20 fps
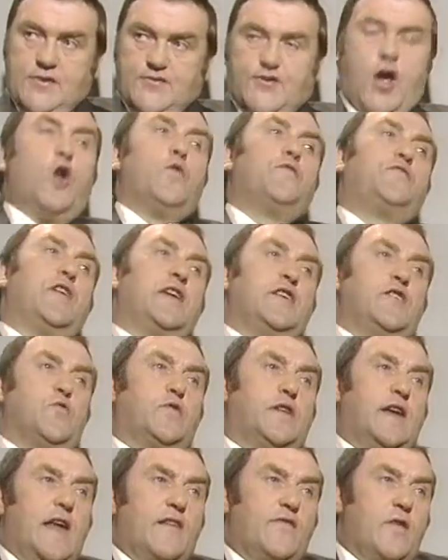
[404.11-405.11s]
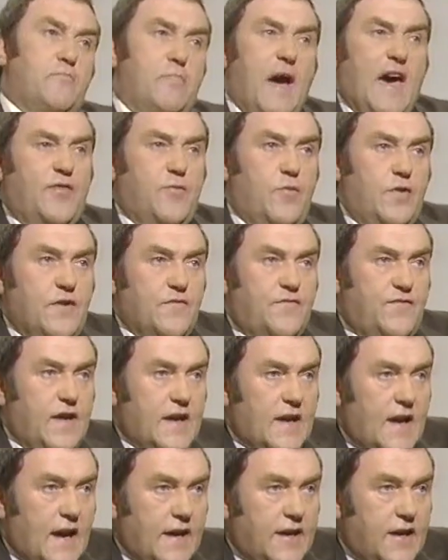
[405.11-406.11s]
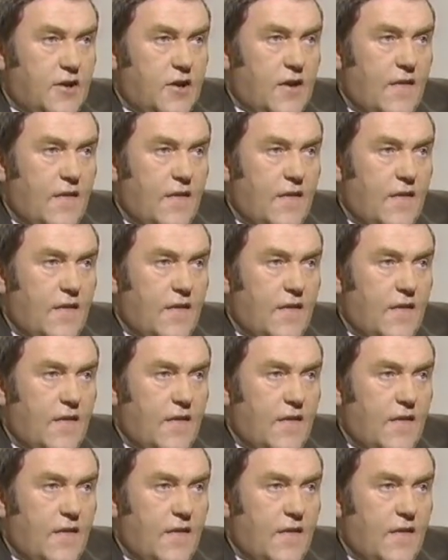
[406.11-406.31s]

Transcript: Don't think you can have a bath when you feel like it,